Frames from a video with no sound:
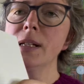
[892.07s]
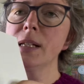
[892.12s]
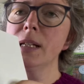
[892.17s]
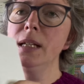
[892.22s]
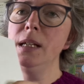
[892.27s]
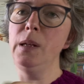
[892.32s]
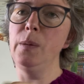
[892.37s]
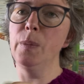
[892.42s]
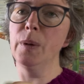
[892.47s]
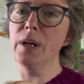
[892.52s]
to
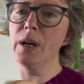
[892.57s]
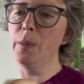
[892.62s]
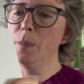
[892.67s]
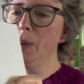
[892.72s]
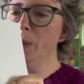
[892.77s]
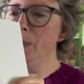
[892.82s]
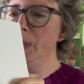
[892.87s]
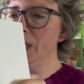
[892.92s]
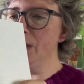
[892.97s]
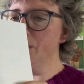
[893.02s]
keep a couple
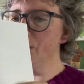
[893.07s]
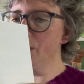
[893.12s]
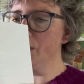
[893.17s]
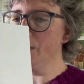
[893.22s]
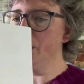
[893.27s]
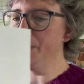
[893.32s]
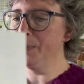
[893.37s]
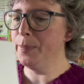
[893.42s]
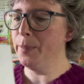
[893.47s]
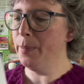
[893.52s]
of meters
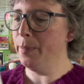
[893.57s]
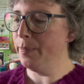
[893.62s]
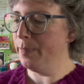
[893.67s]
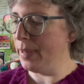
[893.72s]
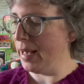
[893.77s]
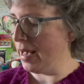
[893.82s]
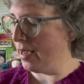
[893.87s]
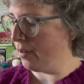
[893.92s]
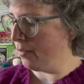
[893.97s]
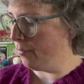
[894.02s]

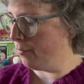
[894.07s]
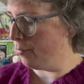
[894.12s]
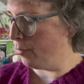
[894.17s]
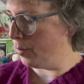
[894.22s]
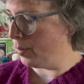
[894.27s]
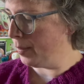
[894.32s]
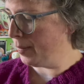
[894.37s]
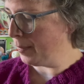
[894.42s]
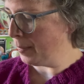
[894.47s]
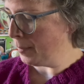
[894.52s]
back
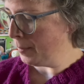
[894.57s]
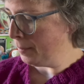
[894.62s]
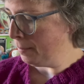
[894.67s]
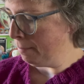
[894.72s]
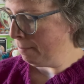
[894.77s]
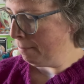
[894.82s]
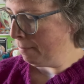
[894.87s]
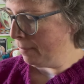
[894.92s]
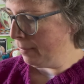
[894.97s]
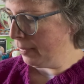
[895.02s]
for.
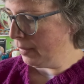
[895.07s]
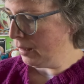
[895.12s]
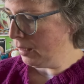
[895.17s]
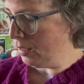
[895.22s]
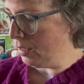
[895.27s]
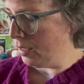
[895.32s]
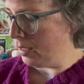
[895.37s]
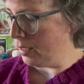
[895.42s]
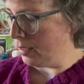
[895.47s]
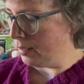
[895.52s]

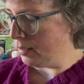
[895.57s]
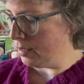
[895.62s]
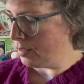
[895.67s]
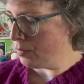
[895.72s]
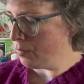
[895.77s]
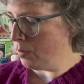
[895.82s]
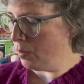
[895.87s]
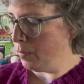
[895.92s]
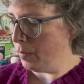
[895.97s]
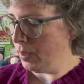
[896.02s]
and that's
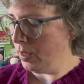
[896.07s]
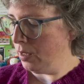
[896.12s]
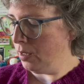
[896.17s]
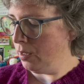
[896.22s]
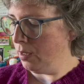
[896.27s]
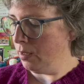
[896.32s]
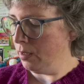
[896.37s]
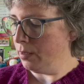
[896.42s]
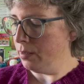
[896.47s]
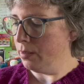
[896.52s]
going to
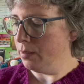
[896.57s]
be